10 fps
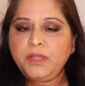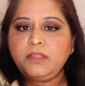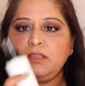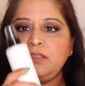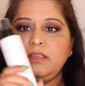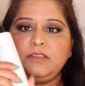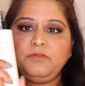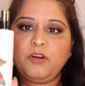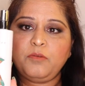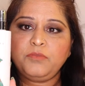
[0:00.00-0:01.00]
and this is
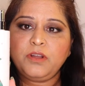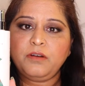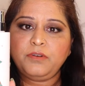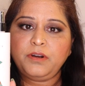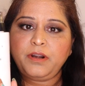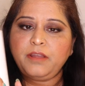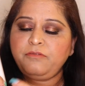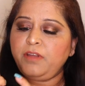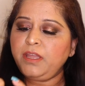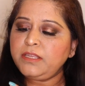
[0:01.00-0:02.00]
from Cover
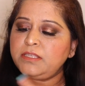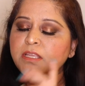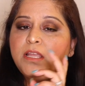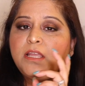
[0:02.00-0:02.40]
FX,